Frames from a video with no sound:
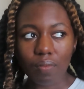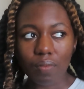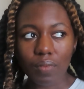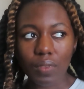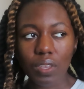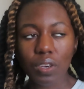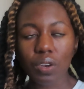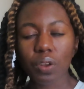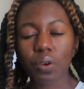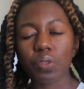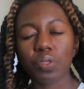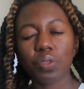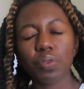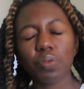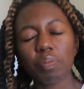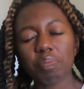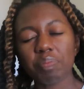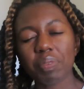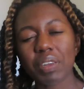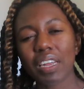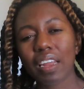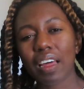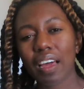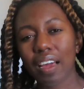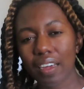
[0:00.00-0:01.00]
you
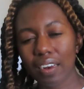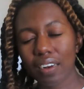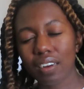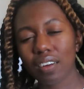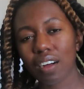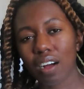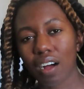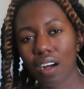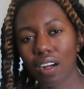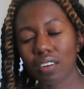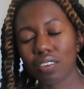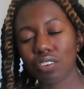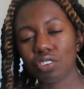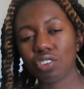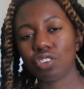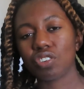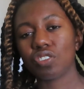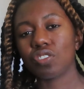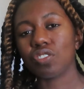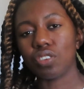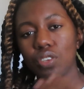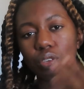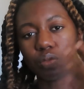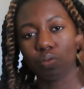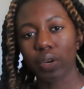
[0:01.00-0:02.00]
apply to
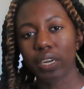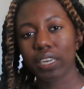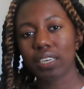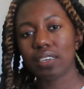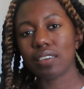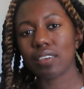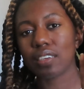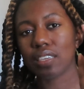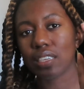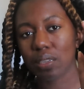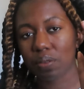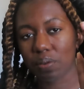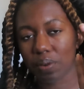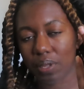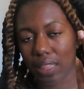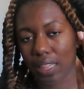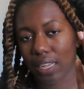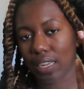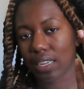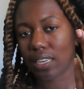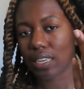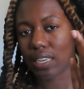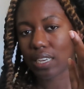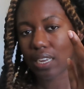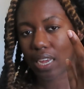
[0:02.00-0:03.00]
colleges, you wait to see what
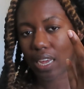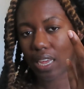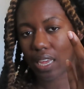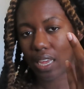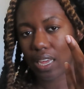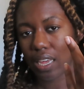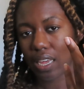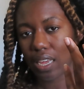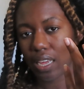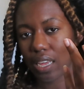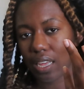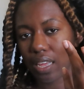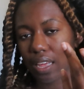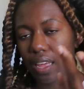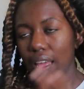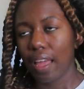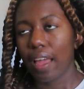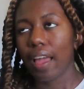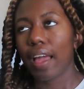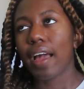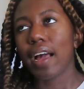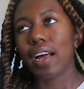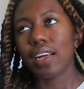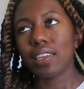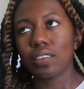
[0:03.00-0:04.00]
they say.
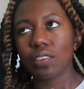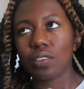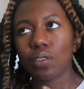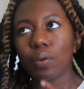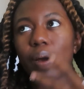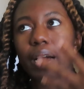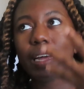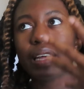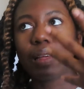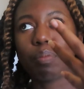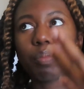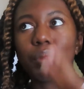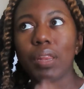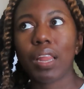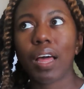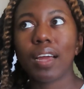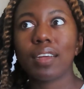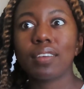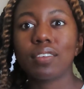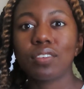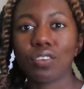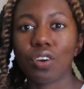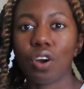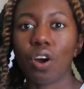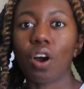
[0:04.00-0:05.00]
And so I
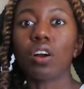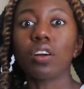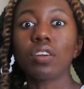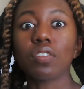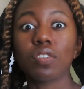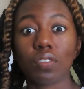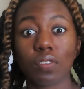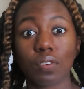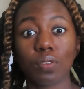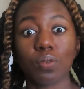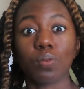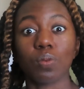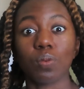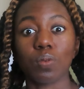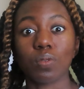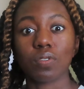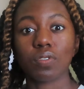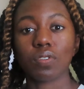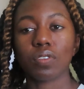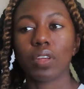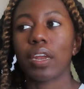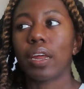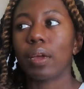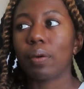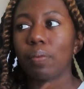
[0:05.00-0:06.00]
applied to art schools
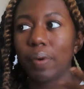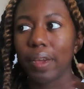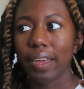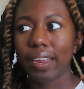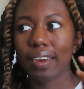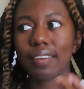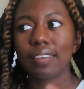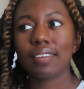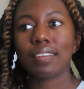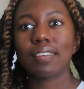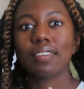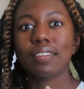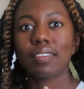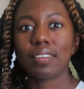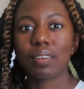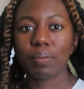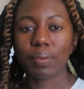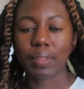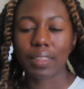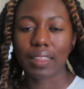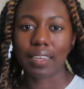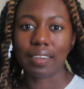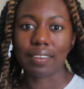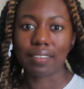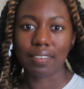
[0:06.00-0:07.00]
and I waited to see
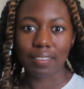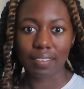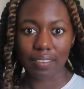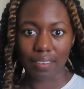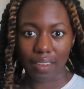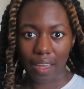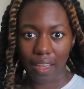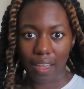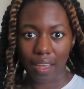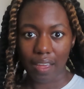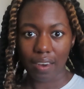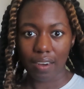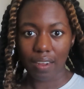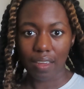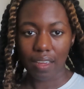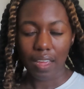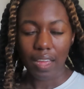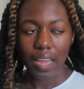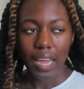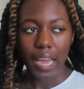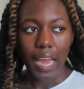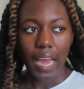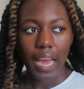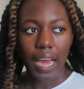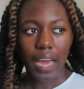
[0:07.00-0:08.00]
what they said.
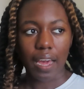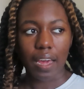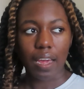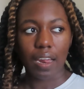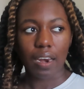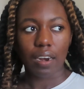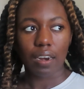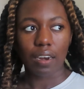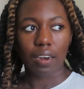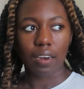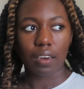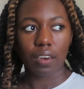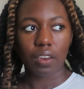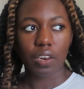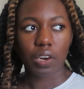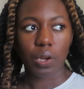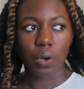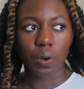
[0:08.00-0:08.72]
And,